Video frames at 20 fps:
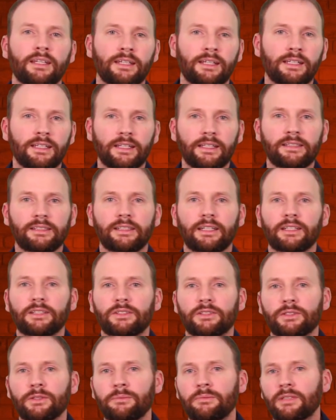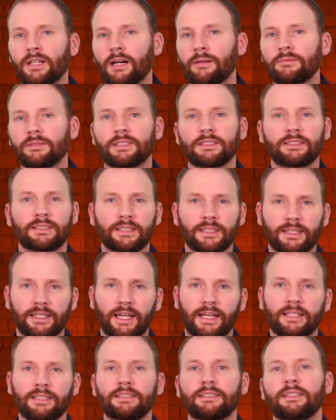he needs to get scooped up just in
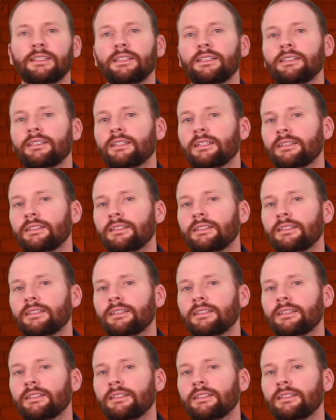case he